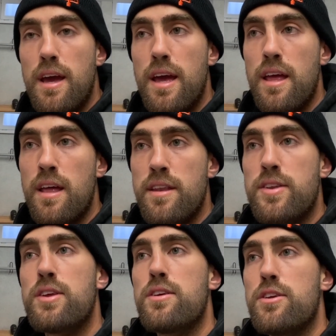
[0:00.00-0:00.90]

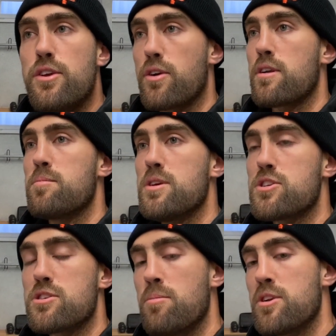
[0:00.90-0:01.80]
and you're going to be
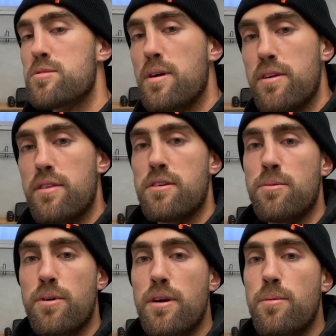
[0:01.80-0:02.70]
so much better than you
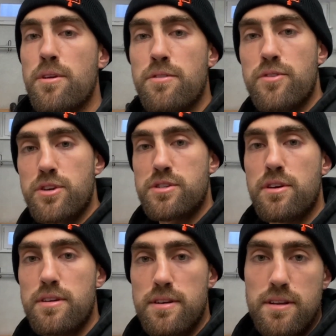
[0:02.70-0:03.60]
were when you first
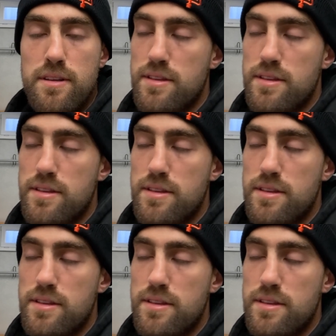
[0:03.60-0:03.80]
started.